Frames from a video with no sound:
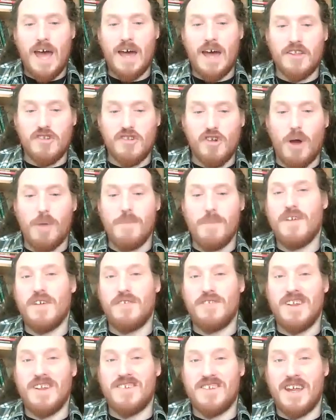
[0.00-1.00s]
and a Type
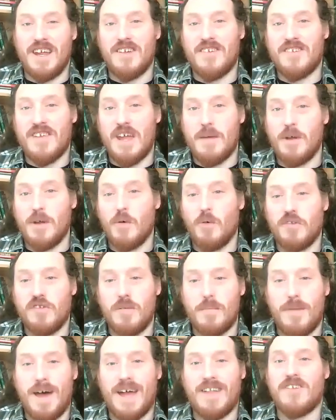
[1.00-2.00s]
fifty-six
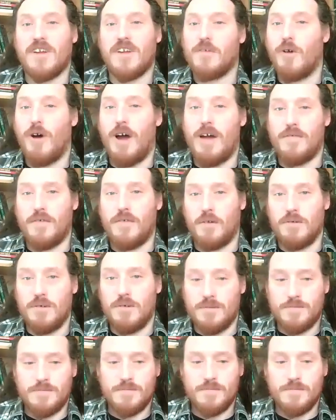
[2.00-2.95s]
semi-automatic rifle.